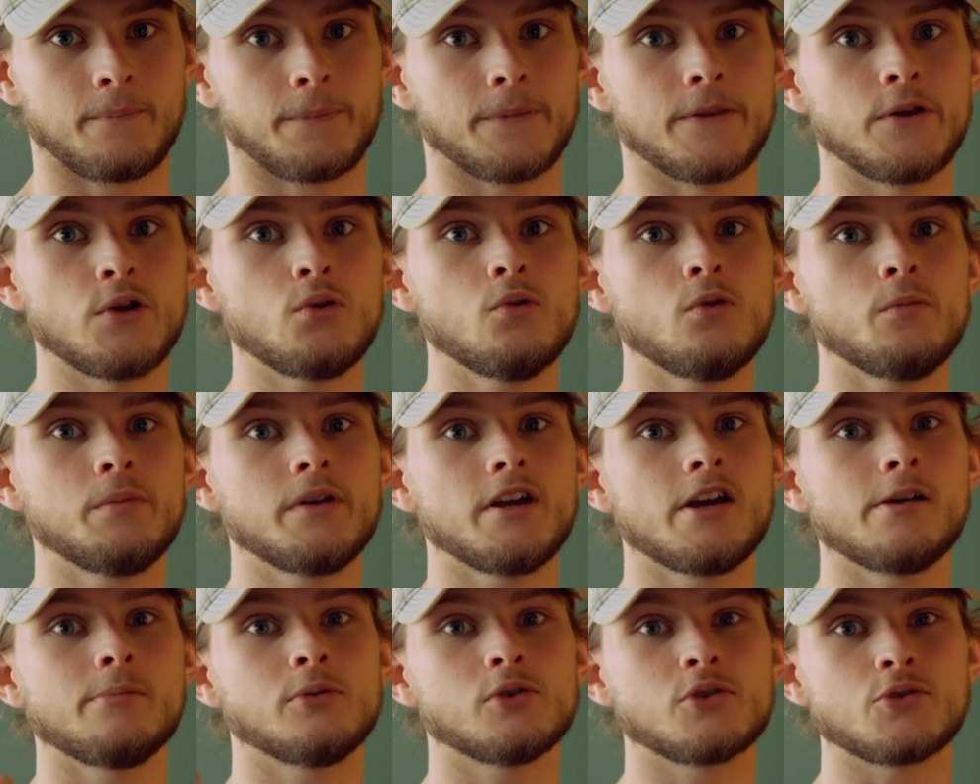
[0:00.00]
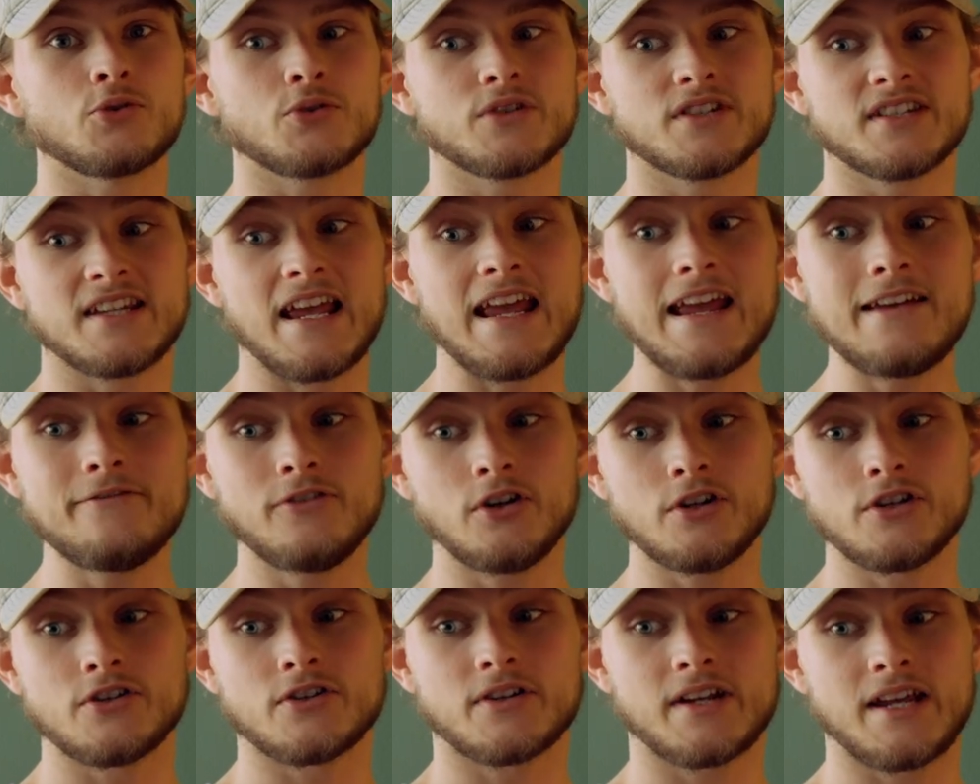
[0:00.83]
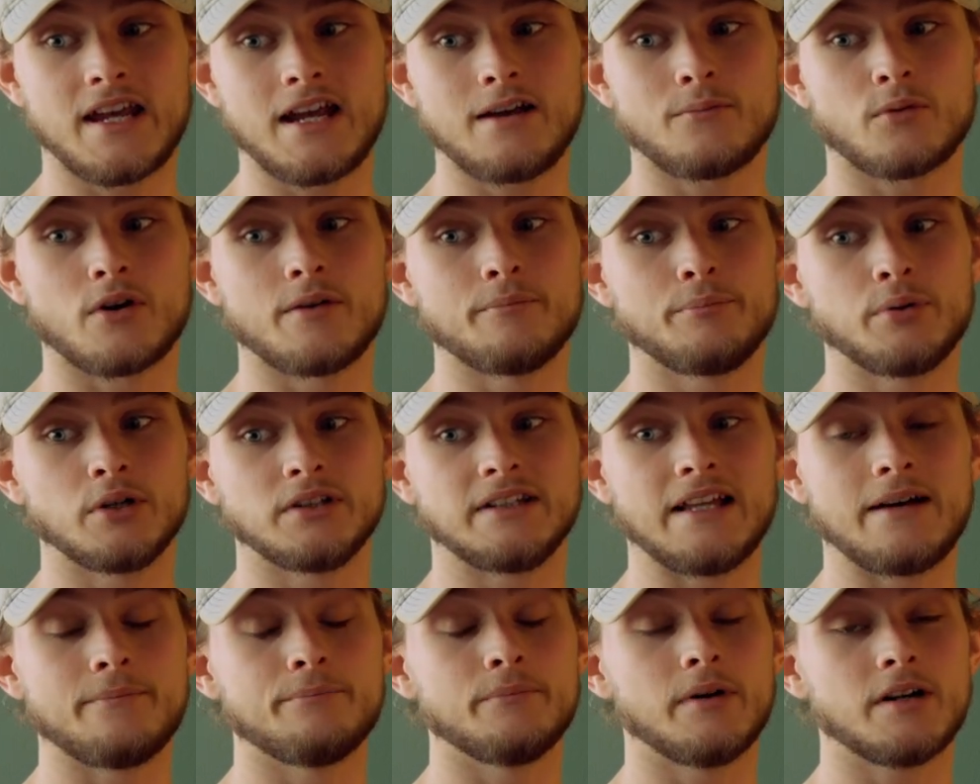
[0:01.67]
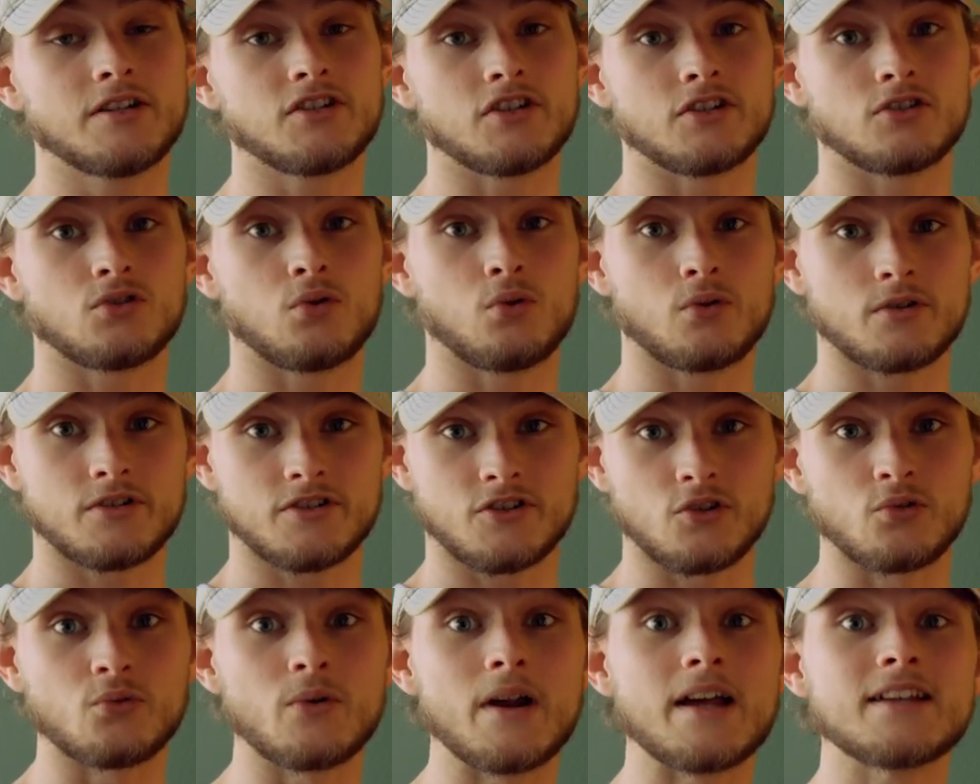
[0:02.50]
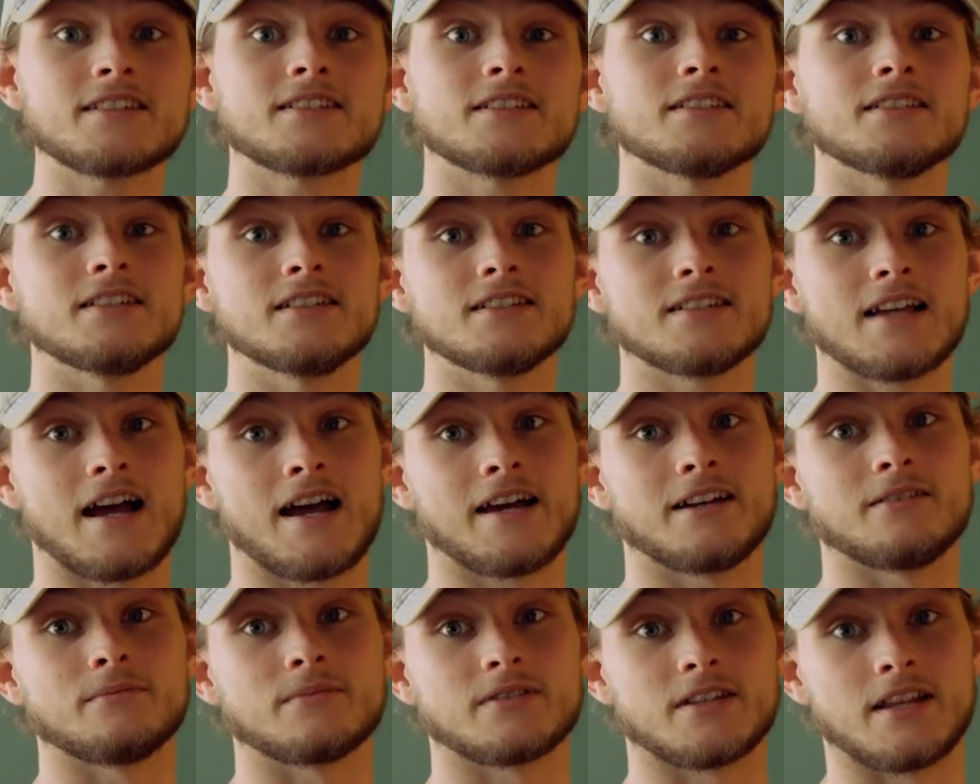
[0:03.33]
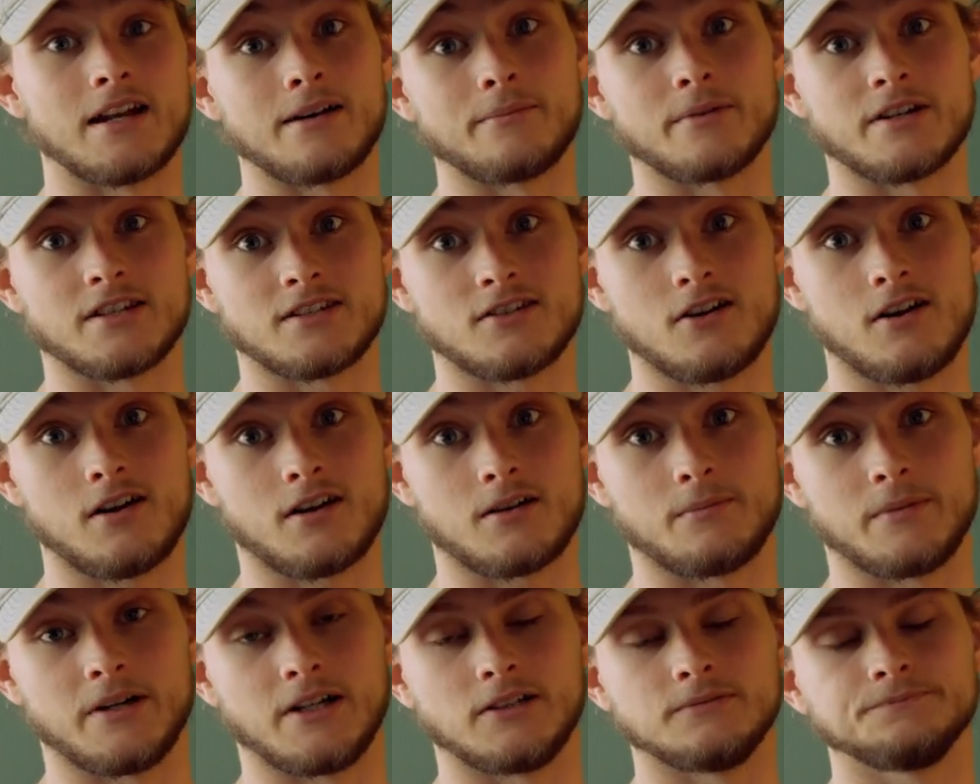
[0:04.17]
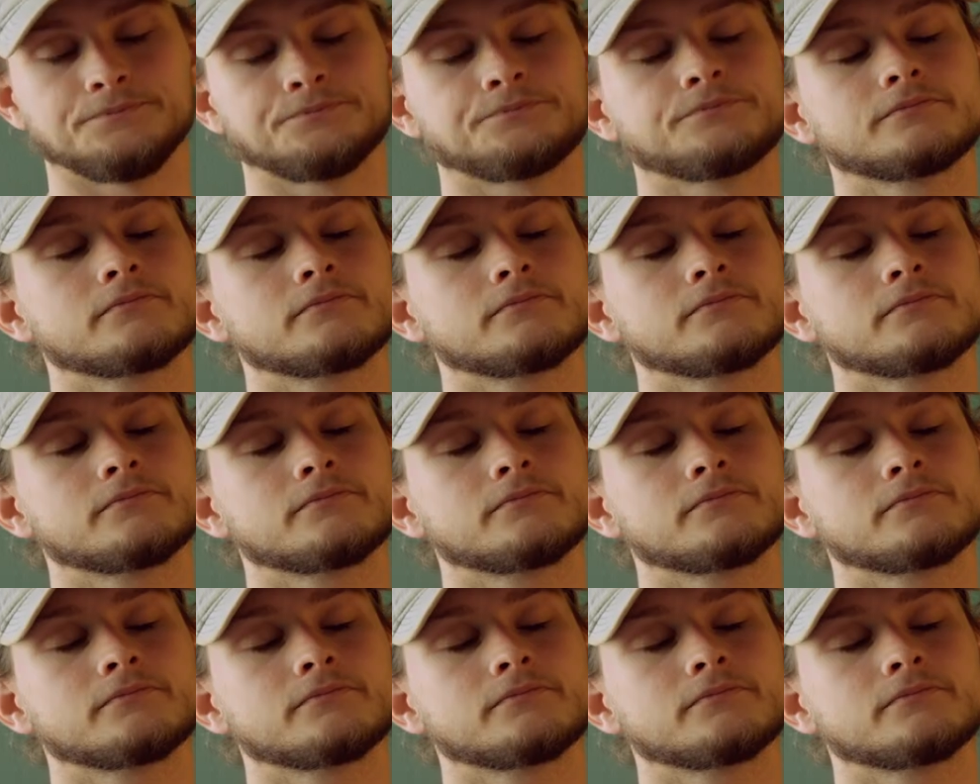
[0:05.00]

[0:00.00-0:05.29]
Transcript: You will be able to save on your camera and put that budget towards the rest of these items that I'm going to talk about.